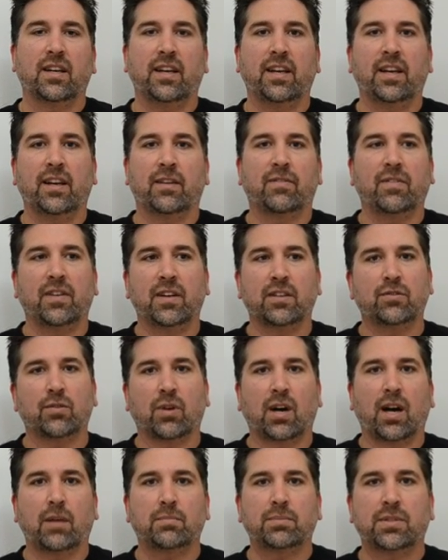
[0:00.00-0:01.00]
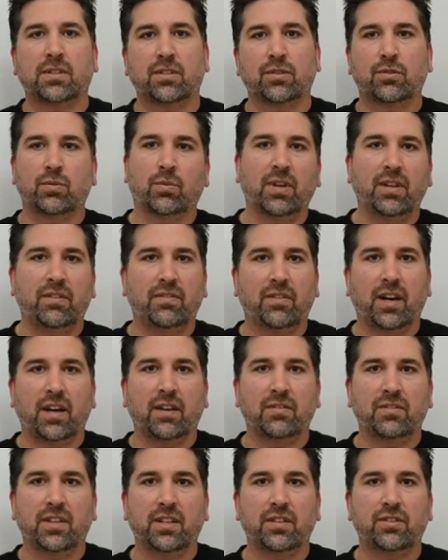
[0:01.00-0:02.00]
If it drops to
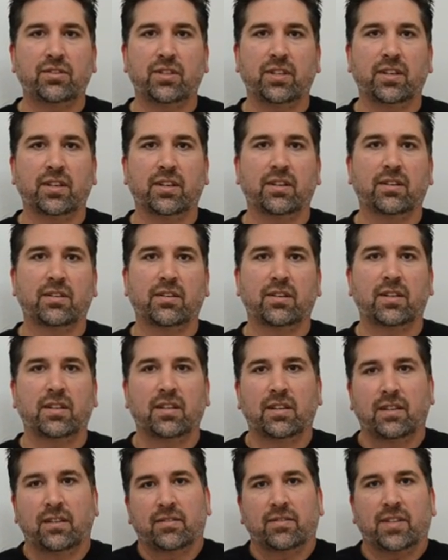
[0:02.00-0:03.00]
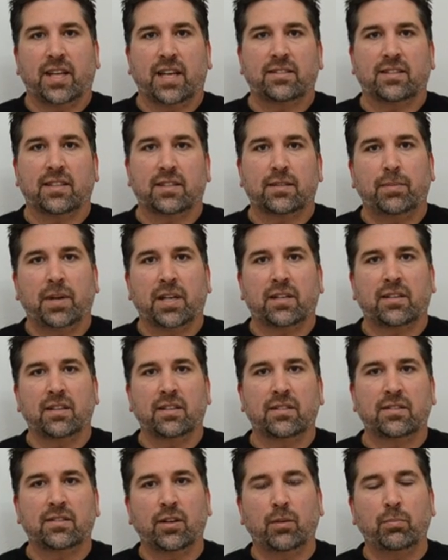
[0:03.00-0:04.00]
25 this year, that's
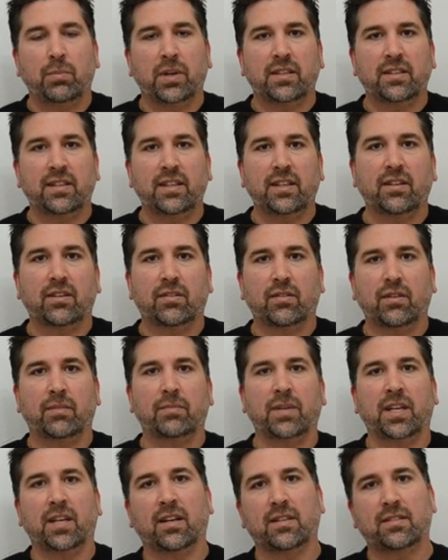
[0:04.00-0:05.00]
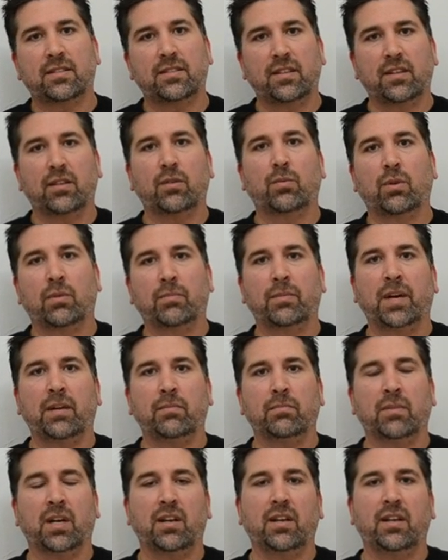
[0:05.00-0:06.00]
expected. It's no big deal. I mean, I still will
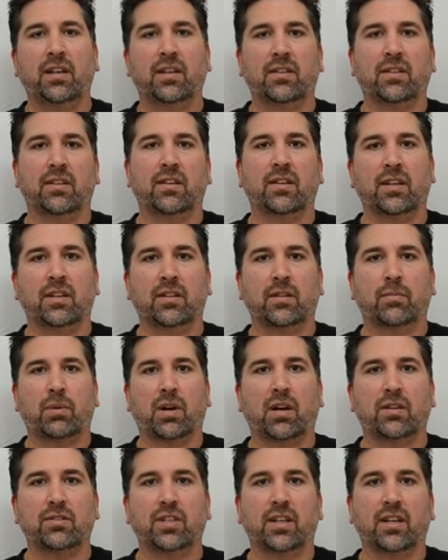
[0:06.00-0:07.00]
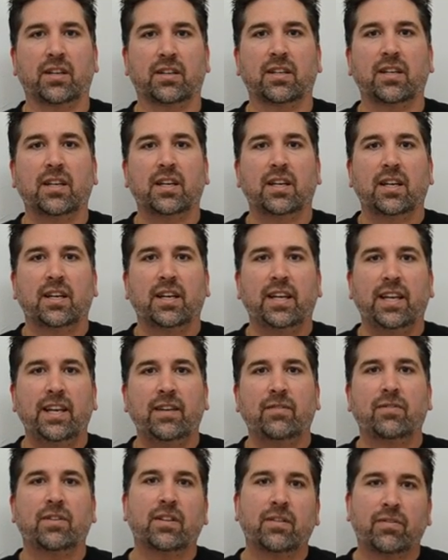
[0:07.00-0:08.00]
make money in the project
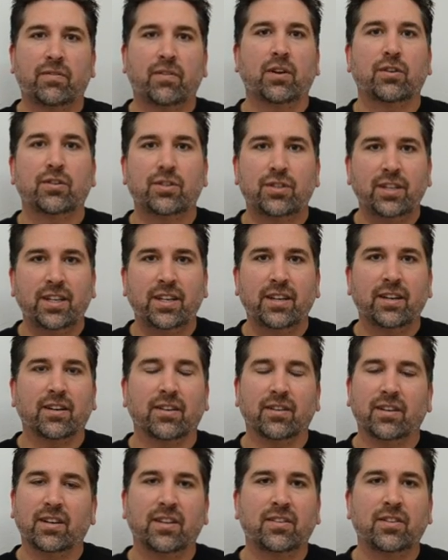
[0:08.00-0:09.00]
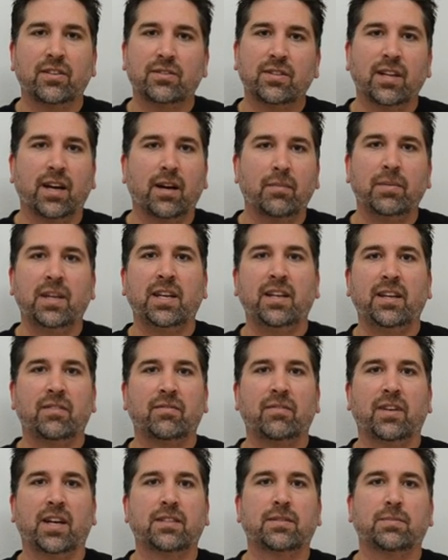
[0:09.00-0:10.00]
even the first year. And there's not many
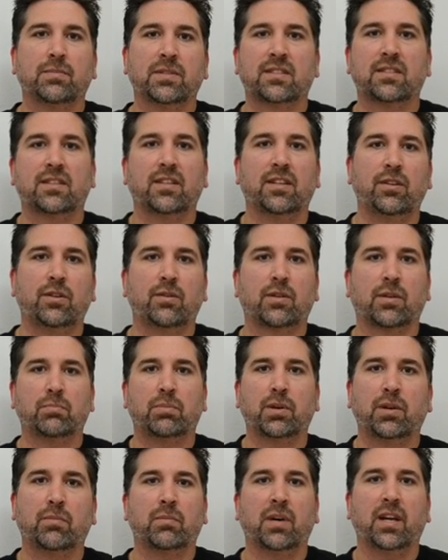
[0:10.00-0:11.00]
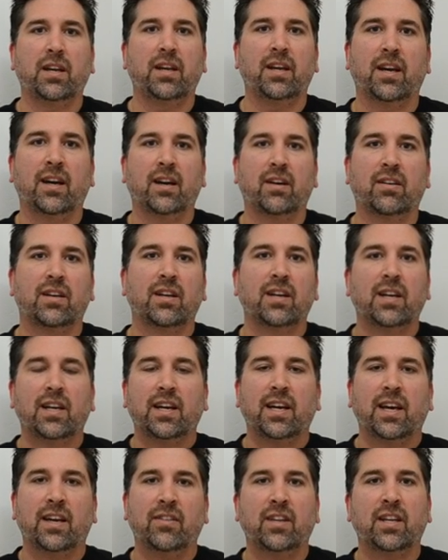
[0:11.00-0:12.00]
investments that you can put money out
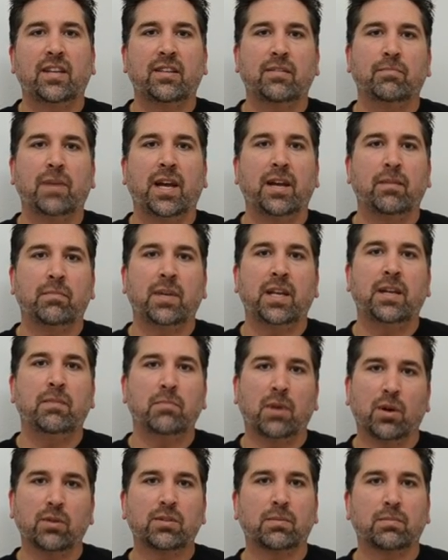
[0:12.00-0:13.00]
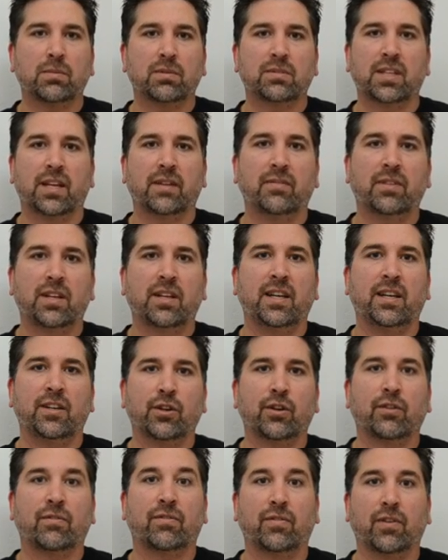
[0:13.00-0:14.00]
and then make many multiples of it in
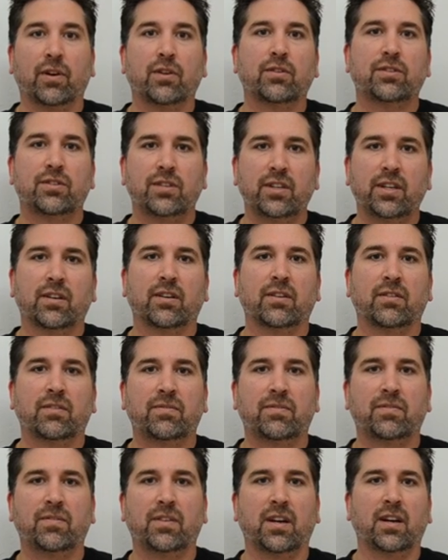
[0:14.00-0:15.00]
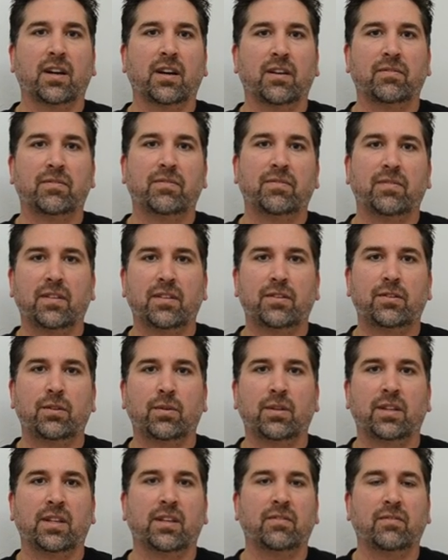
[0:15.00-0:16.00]
your first year of
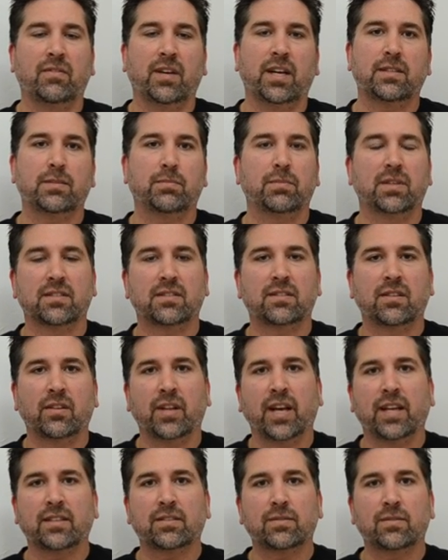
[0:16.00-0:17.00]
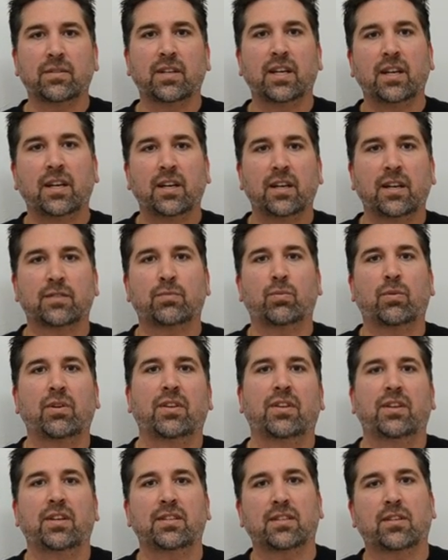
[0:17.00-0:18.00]
doing the investment. So that's one
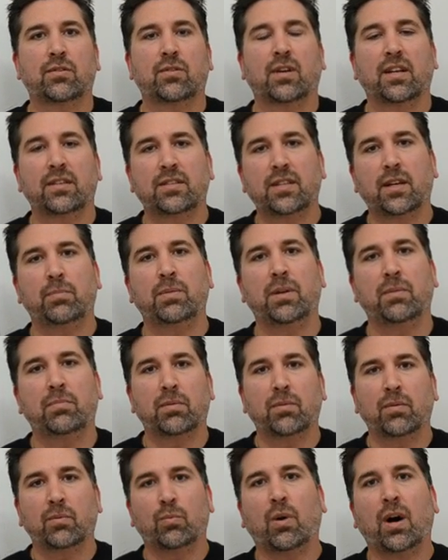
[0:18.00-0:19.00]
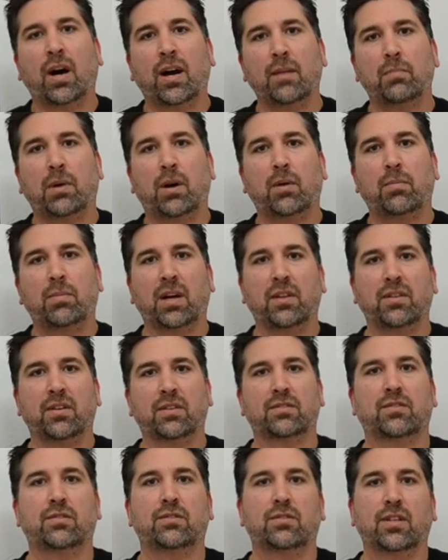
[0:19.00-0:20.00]
of the things I try to tell people why ball
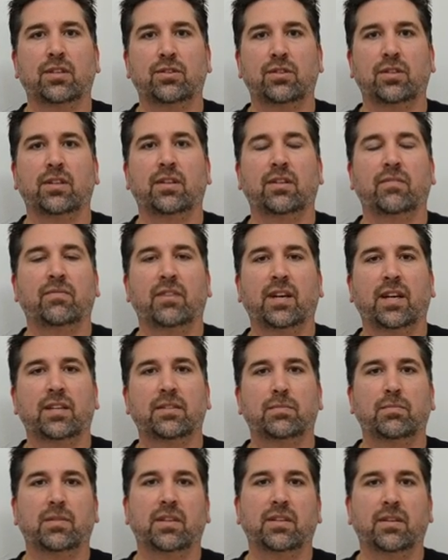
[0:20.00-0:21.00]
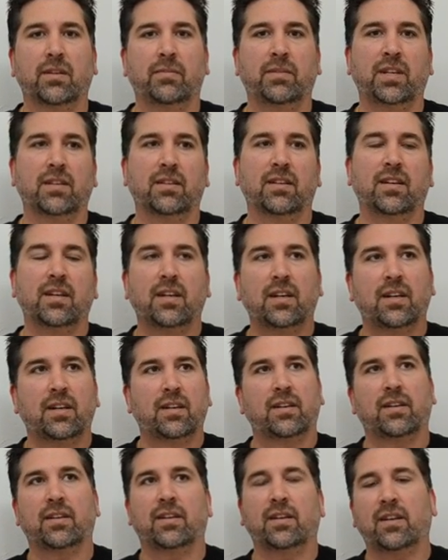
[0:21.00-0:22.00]
pythons are such a good investment. I mean,
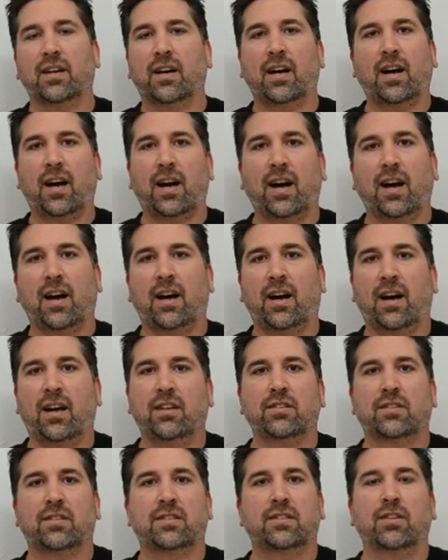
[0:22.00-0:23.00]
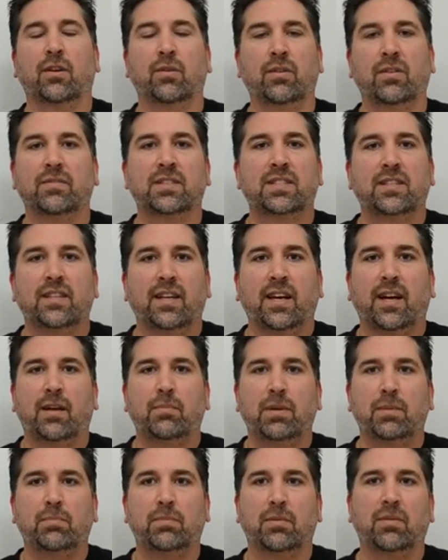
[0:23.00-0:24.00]
I just don't even see how
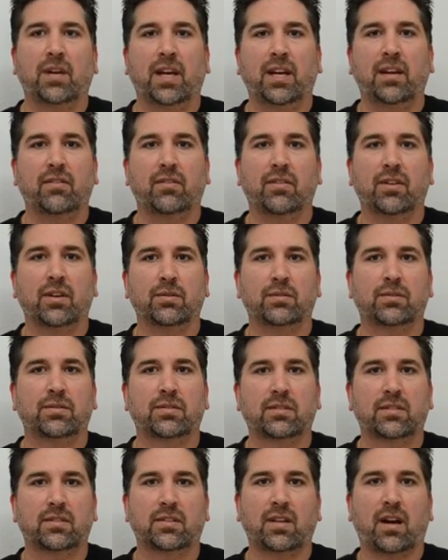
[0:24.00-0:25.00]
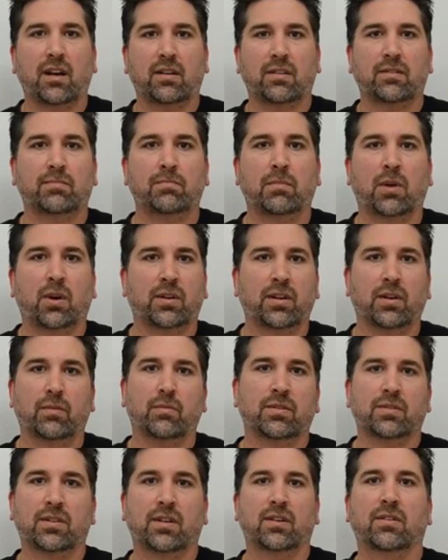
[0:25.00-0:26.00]
people handle those stock market
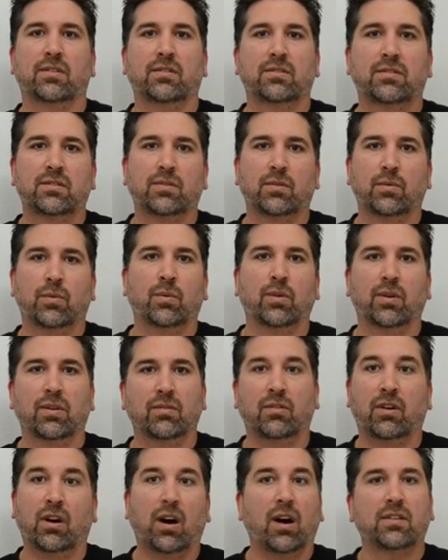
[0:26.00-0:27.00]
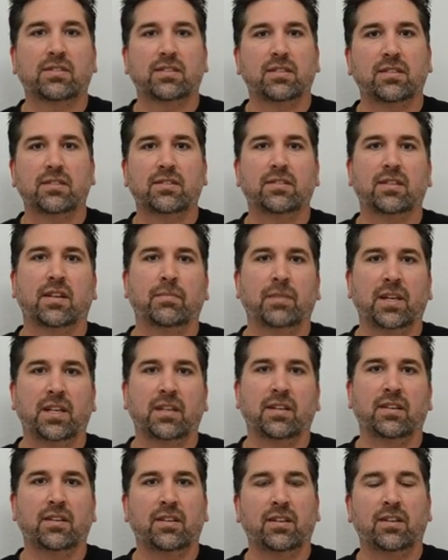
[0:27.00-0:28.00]
returns or losses. I
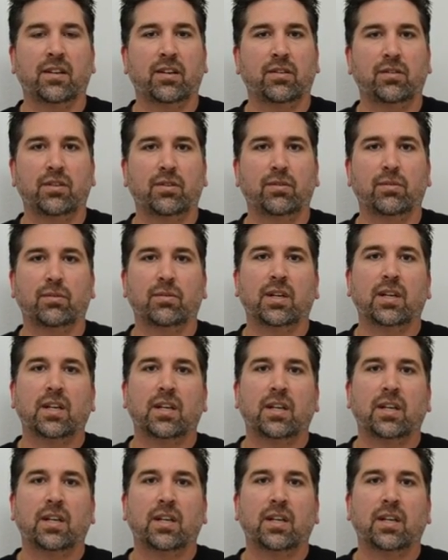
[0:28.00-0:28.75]
mean, you know, you